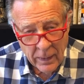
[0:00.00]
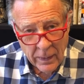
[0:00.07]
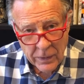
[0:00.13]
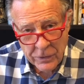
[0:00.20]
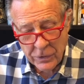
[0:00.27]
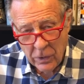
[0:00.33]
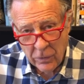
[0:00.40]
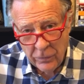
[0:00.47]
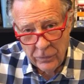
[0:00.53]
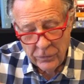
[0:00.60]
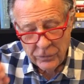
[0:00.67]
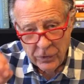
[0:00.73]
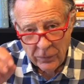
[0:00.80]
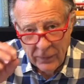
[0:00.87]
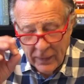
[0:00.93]
So,
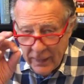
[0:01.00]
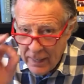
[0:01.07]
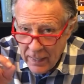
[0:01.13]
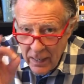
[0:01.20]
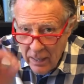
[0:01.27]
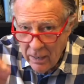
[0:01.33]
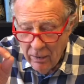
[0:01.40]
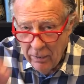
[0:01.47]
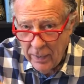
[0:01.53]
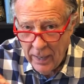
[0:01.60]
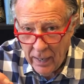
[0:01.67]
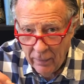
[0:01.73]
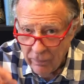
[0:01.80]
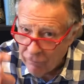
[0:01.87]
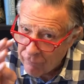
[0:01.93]
so the key here
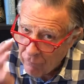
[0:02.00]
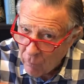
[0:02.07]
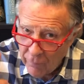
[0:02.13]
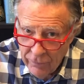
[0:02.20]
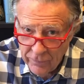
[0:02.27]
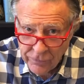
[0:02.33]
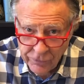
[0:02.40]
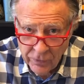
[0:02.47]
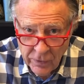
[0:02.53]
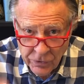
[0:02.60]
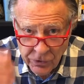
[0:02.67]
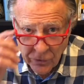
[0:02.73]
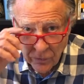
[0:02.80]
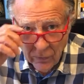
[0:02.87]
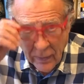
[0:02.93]
now, the fourth
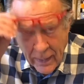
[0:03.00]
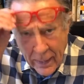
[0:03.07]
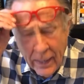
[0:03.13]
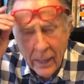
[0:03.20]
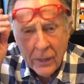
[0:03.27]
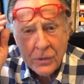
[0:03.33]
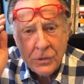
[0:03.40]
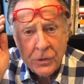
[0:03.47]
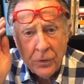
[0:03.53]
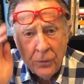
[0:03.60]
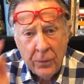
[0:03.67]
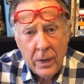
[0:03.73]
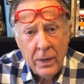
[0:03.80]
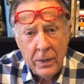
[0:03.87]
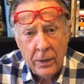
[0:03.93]
essential, is
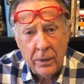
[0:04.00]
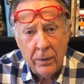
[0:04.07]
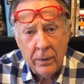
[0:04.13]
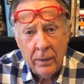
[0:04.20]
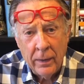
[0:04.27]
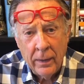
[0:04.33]
surrender.